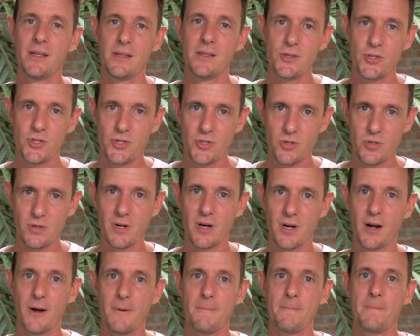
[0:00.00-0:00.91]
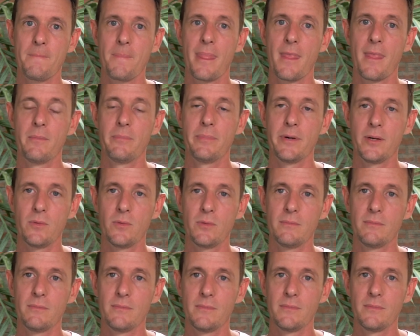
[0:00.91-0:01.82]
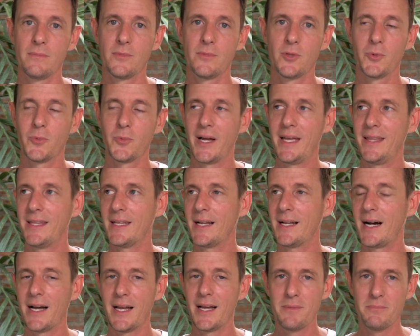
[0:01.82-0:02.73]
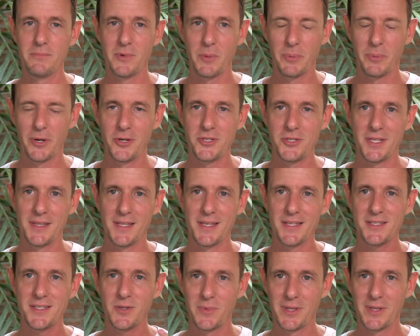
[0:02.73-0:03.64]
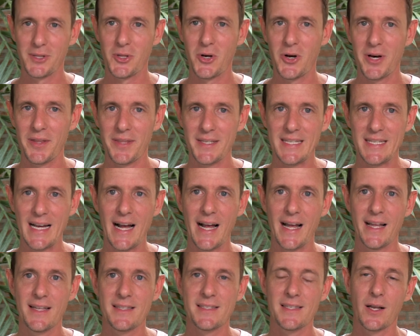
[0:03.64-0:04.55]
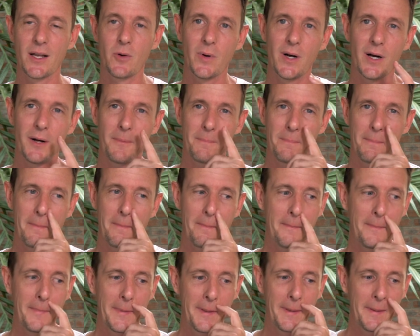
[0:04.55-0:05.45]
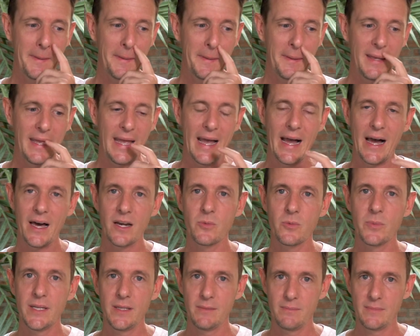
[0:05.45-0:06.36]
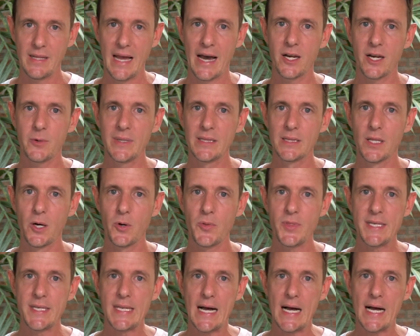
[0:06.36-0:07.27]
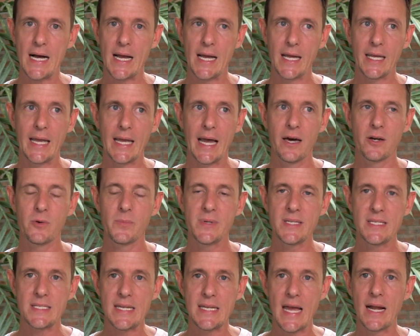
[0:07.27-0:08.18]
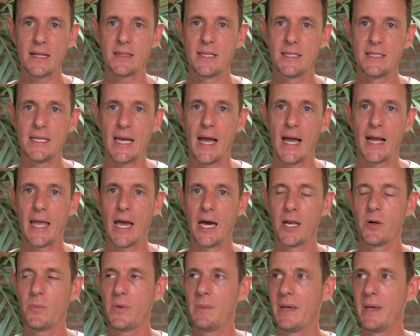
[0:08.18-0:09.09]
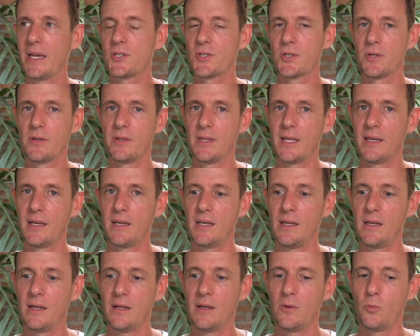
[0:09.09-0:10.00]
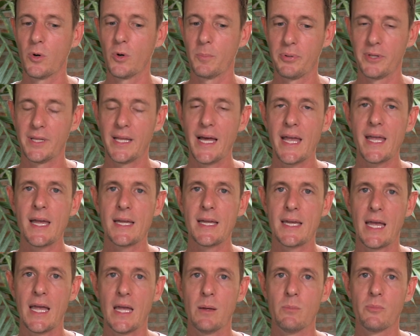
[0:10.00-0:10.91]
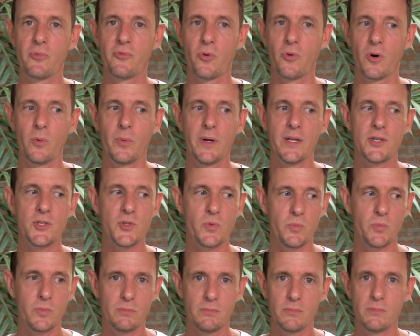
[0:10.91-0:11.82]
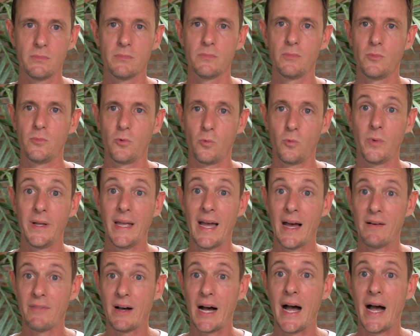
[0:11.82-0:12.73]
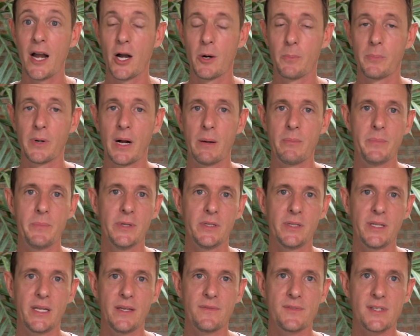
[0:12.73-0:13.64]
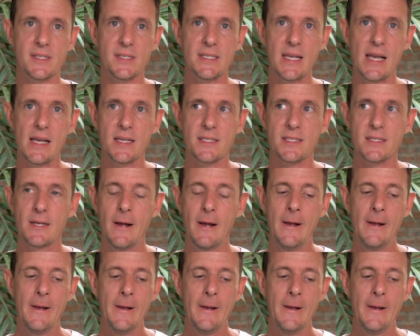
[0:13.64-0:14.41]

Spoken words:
Sure. But the way that I'm approaching this and with the law of the die, it's like, well, how do we load the die? How do we stack the deck? How do we make sure that we're playing a game for which we have a higher probability of success?